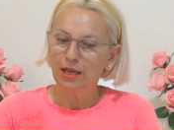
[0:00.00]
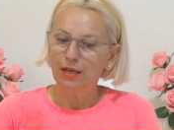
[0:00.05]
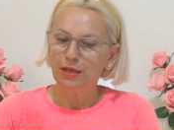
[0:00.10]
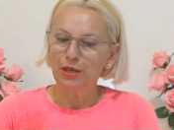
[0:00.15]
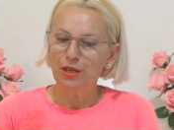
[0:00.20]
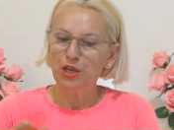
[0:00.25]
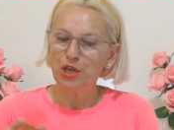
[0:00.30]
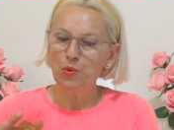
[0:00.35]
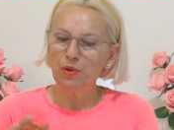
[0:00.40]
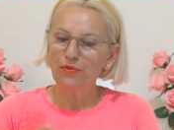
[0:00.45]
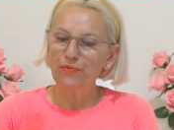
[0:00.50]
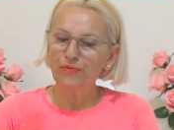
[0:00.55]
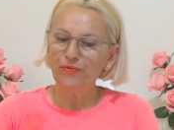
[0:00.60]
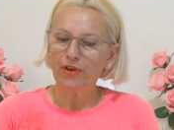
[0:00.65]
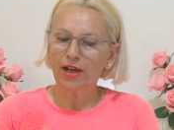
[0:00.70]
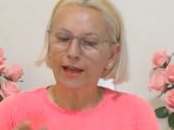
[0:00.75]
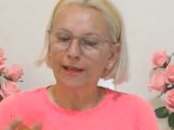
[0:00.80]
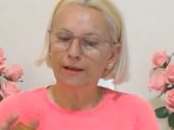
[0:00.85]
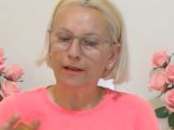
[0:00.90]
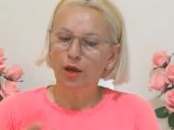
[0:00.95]
you will
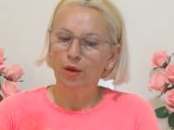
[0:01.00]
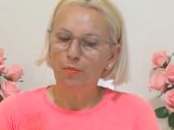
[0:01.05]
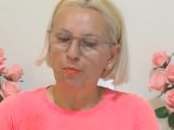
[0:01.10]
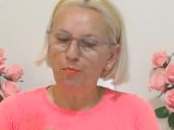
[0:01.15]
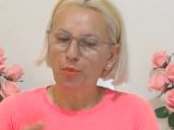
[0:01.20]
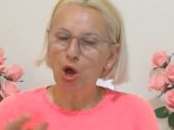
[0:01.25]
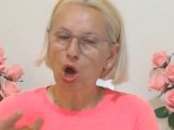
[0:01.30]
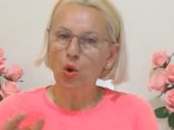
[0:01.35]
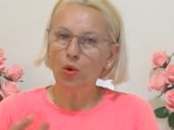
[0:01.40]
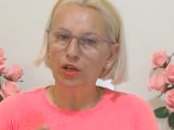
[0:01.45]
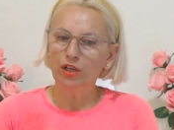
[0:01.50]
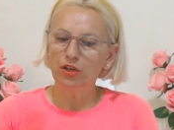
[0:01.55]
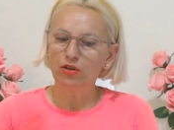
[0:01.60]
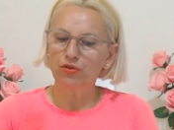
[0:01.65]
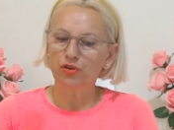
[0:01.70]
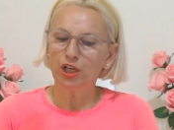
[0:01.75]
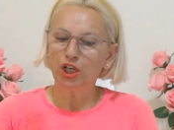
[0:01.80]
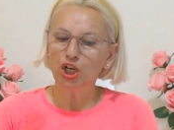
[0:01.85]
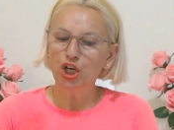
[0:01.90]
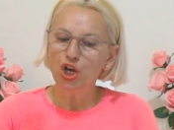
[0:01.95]
find
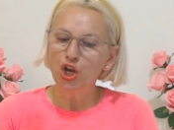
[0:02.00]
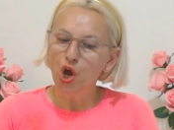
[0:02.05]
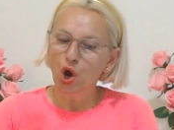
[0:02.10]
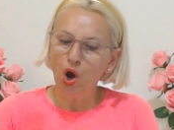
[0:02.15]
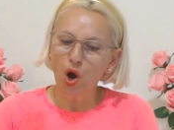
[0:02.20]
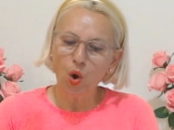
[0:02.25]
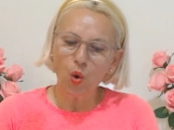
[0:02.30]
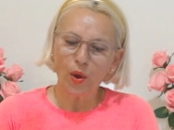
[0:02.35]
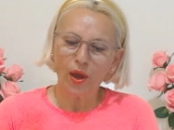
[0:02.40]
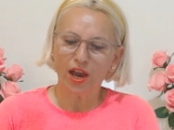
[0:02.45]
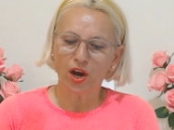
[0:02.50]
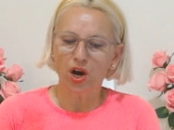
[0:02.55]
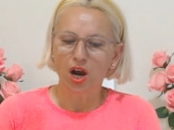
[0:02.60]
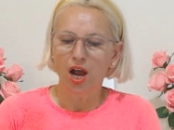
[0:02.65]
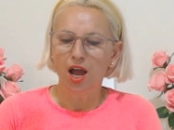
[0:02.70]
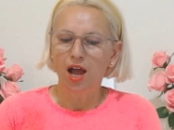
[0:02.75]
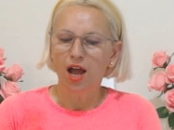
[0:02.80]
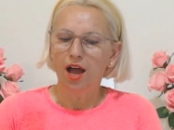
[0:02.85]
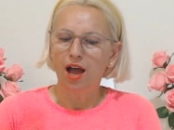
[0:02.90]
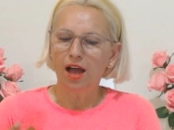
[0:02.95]
poetry nowhere
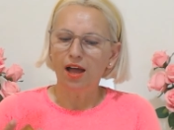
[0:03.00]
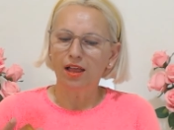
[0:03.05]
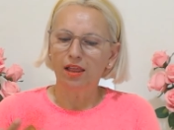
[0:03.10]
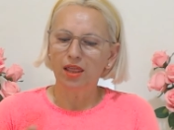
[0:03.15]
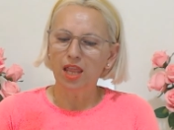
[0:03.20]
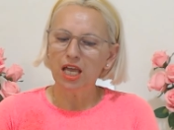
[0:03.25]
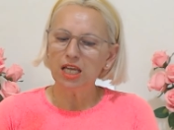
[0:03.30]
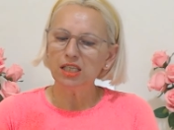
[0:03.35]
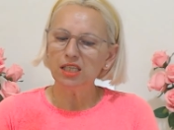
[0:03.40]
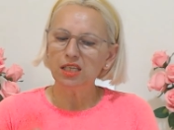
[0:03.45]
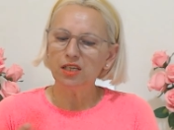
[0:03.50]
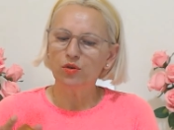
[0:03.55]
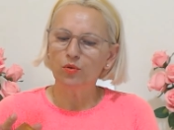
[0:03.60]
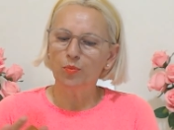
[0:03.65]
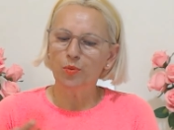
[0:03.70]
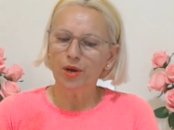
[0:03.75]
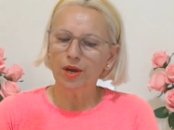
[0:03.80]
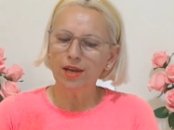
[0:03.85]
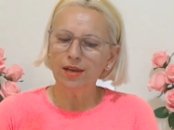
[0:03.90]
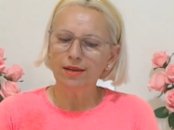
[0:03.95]
unless you
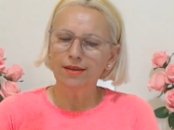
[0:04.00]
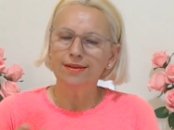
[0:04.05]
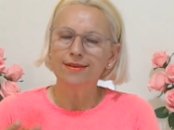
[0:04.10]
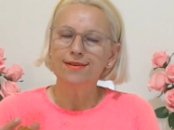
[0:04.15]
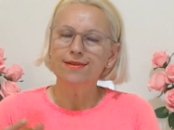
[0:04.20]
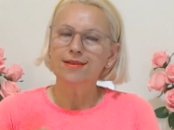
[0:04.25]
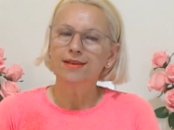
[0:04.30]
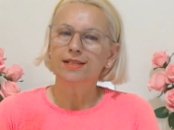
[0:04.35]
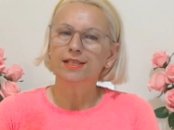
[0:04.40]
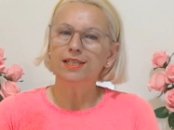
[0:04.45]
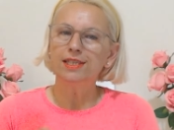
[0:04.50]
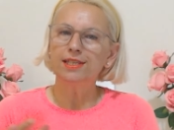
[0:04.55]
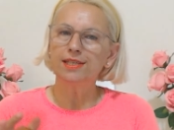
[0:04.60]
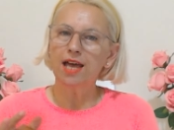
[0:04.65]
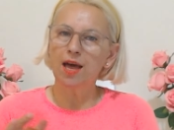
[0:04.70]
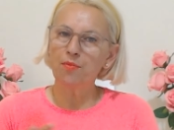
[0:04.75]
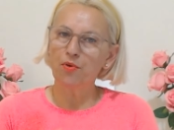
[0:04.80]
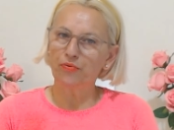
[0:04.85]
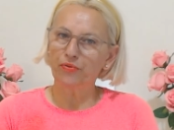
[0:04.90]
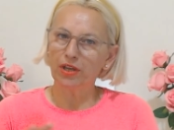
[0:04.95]
bring
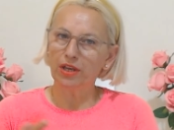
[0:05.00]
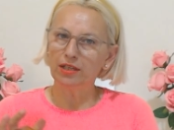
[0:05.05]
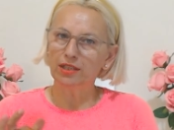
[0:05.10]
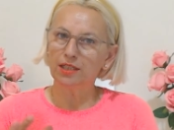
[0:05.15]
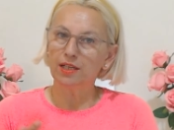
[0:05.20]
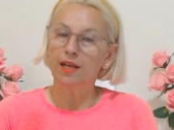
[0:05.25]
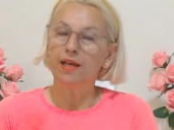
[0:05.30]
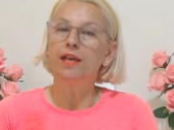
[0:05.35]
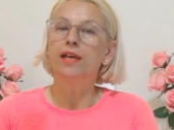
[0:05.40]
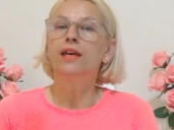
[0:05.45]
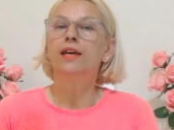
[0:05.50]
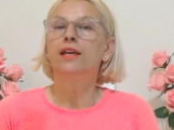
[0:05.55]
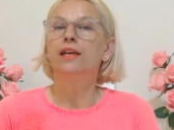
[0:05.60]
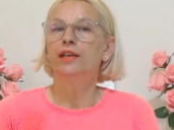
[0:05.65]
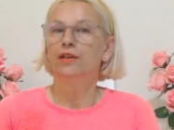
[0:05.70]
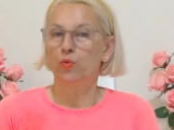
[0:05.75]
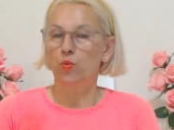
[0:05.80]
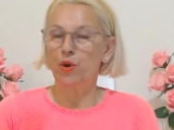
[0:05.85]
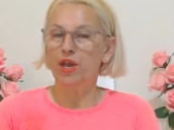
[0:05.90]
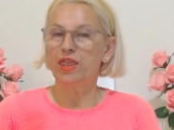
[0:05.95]
some of it
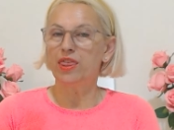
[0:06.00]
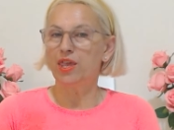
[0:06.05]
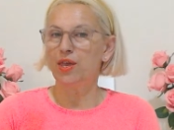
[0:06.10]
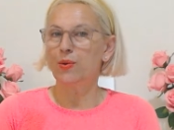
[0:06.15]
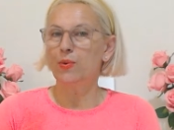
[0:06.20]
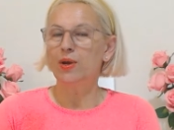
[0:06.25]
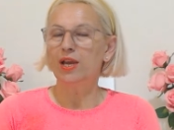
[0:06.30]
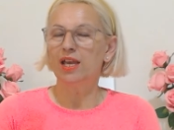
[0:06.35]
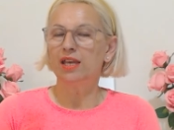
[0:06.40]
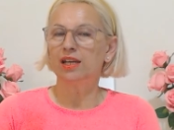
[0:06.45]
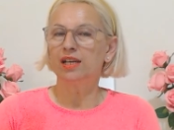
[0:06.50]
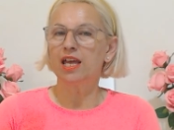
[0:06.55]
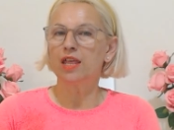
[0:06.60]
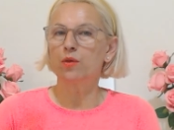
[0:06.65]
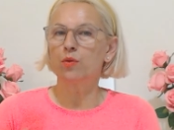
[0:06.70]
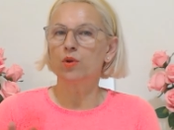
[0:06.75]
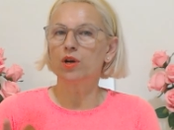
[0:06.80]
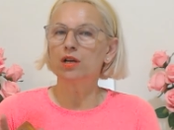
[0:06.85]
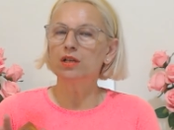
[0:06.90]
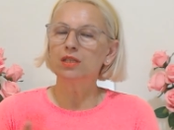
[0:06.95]
with you. In other
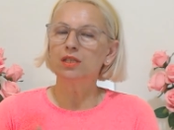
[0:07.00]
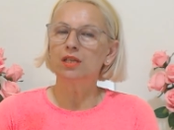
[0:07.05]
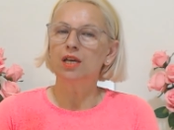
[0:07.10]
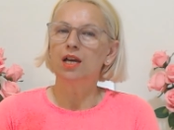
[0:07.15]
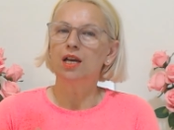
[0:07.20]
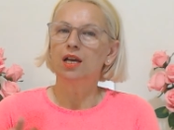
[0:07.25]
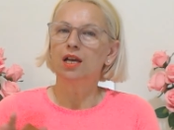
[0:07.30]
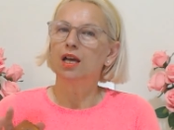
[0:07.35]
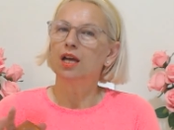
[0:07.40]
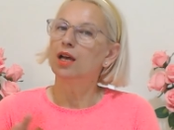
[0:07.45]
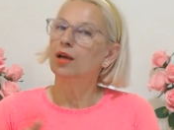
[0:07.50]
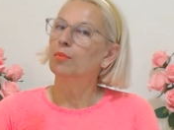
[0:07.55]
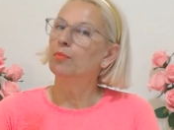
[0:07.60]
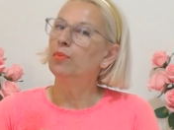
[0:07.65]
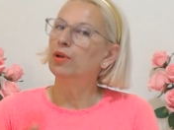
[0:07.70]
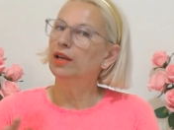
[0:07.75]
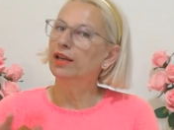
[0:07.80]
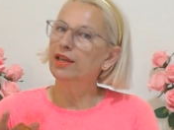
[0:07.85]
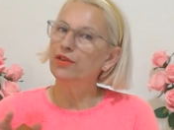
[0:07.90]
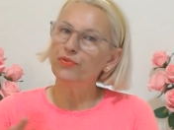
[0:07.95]
words,
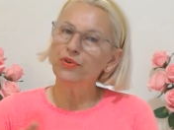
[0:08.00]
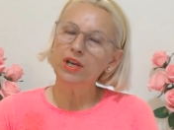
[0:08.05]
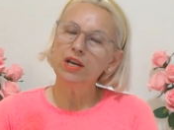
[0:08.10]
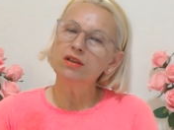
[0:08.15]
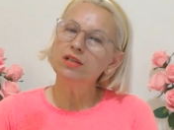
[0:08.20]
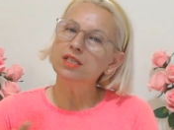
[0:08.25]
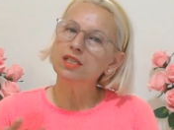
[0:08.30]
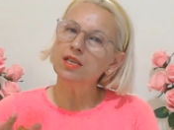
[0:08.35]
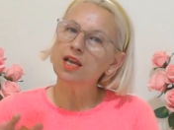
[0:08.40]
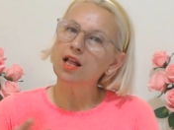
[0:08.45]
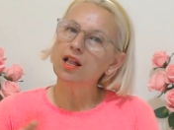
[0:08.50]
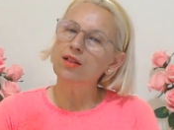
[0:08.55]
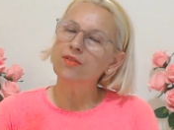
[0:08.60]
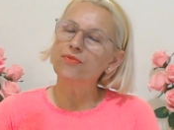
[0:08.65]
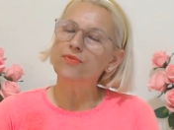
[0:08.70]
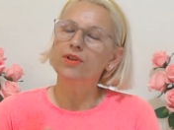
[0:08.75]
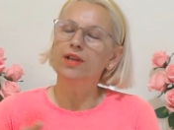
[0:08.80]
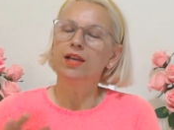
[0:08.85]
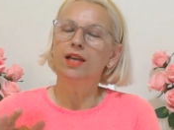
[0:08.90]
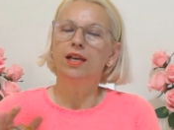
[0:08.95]
believe in
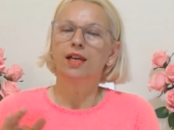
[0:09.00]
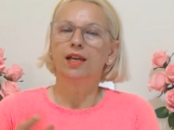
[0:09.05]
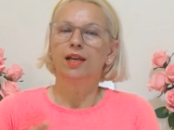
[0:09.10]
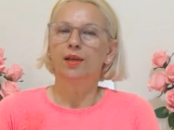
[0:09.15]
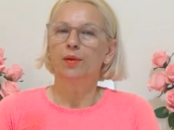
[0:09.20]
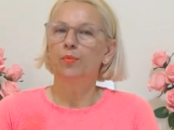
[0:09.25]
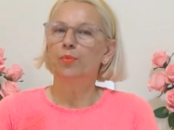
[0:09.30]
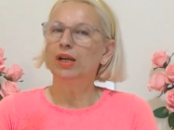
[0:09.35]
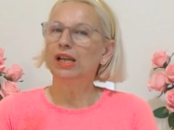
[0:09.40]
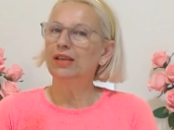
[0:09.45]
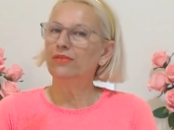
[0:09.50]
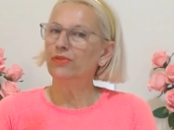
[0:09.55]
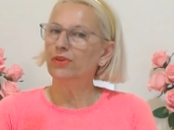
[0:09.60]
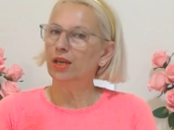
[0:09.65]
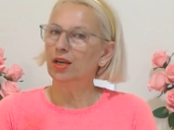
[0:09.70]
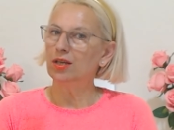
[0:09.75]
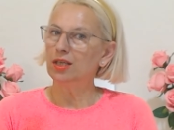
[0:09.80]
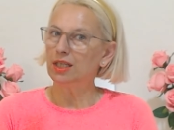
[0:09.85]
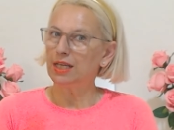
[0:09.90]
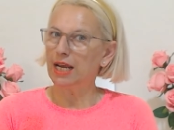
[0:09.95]
yourself, believe in
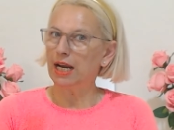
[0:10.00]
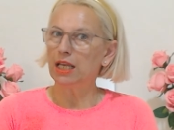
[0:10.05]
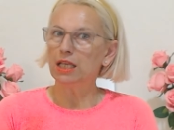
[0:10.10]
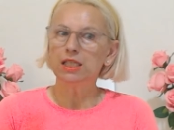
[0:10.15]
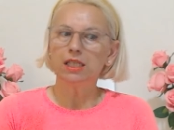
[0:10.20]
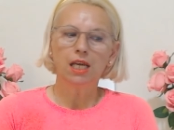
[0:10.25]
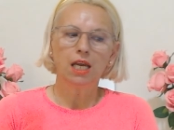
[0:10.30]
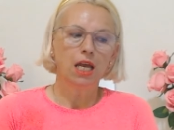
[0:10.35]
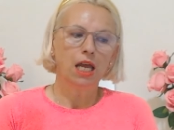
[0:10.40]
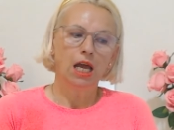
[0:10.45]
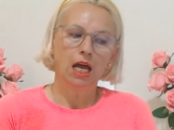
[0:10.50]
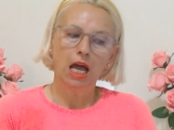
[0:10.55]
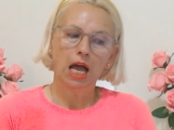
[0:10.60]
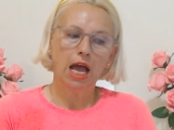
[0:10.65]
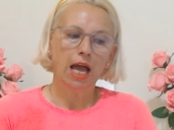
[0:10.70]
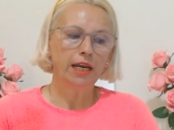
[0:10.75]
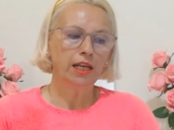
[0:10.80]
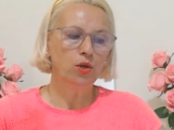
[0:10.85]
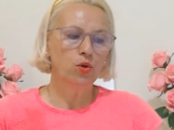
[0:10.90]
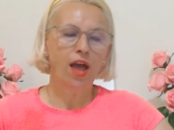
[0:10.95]
your talents,
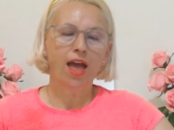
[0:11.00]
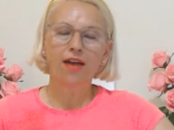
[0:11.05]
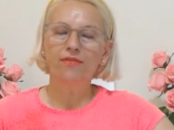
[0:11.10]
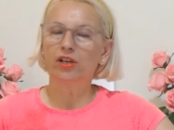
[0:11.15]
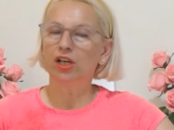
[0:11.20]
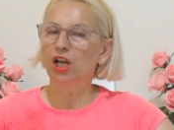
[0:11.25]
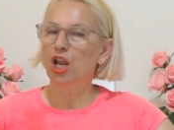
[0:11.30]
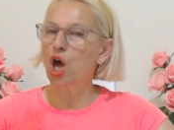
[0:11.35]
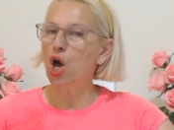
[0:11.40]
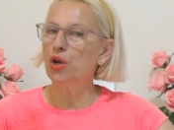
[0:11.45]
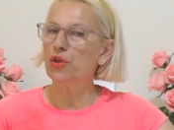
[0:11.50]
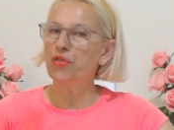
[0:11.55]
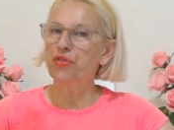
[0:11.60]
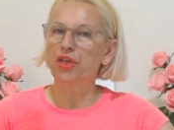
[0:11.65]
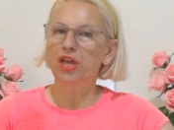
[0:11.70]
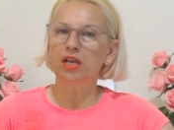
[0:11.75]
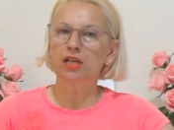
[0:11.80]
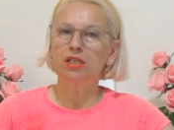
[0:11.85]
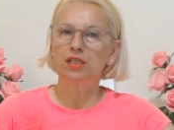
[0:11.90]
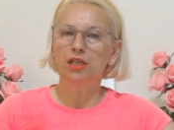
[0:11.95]
and you have a lot of
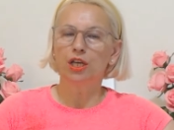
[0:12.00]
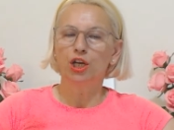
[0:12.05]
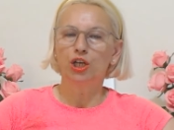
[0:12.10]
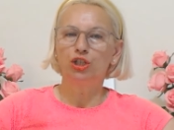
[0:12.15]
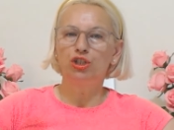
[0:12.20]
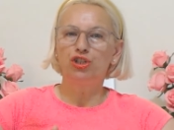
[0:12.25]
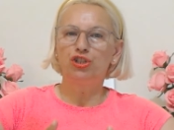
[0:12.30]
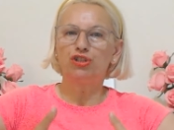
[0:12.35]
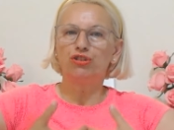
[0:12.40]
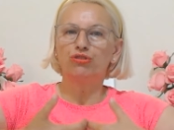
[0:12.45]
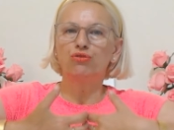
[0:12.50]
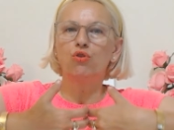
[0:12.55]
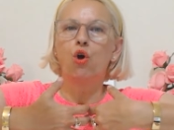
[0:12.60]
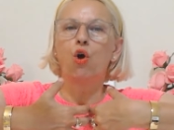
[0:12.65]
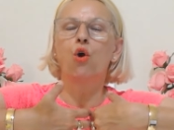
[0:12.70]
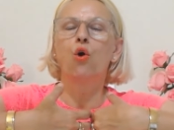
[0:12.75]
things to